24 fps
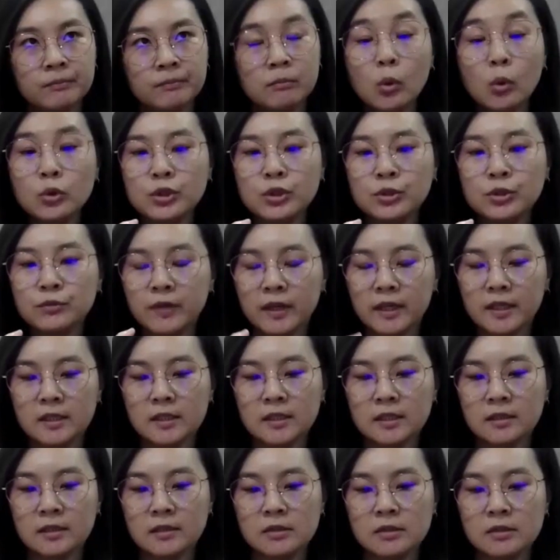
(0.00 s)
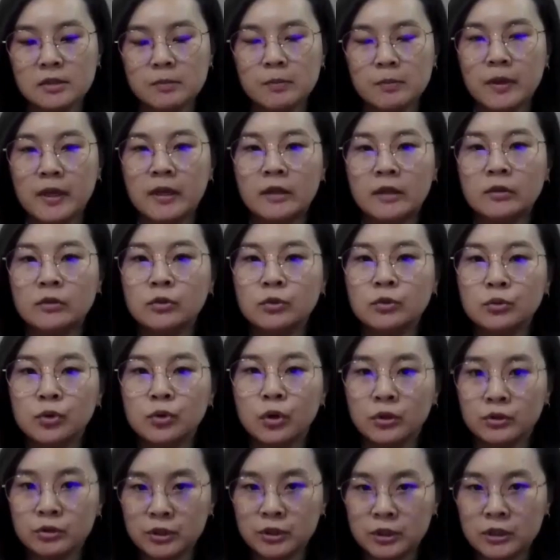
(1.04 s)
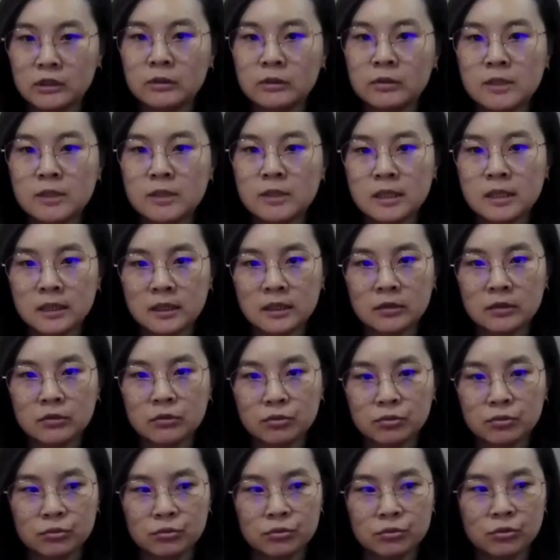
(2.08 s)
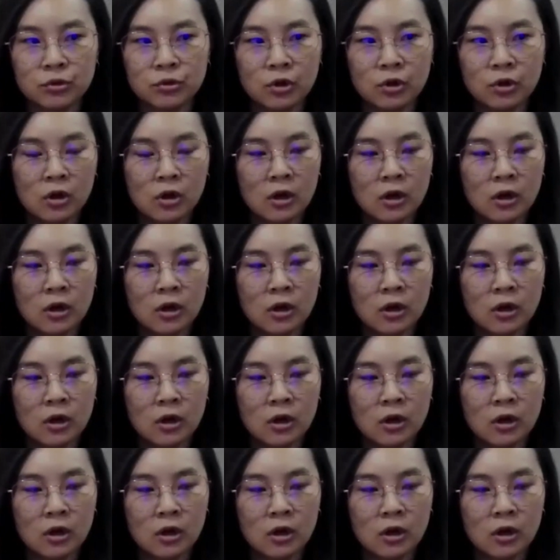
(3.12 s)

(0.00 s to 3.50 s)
motivated Tze Peng to continuously to